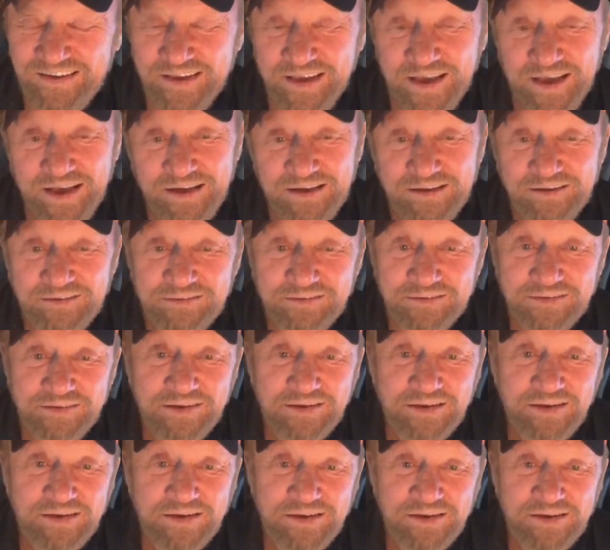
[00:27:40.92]
Yeah.
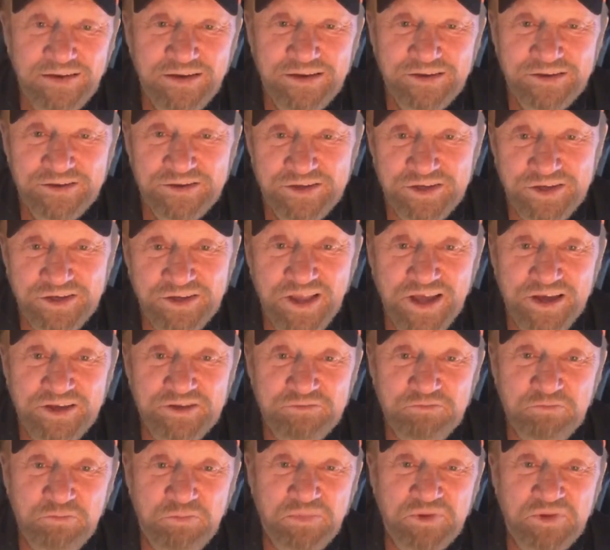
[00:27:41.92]
She
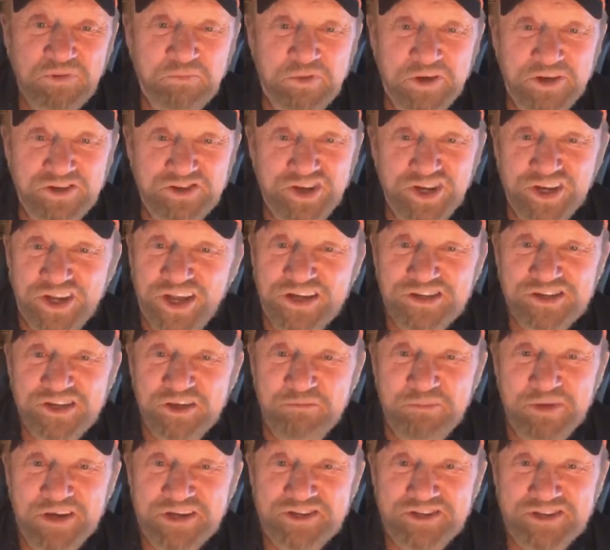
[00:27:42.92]
does, but she
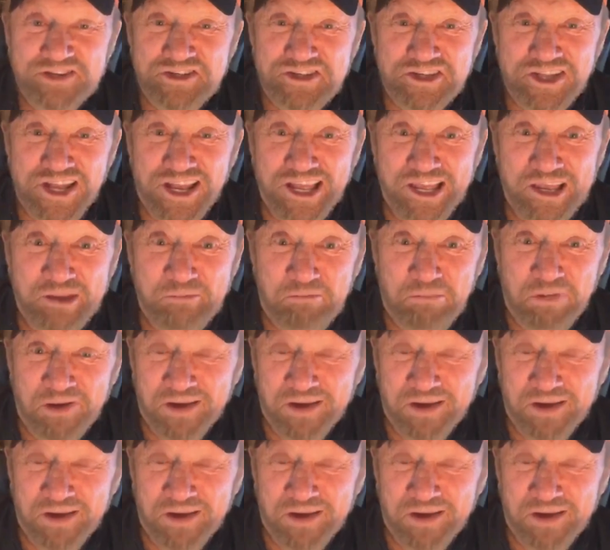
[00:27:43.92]
doesn't miss the sleep.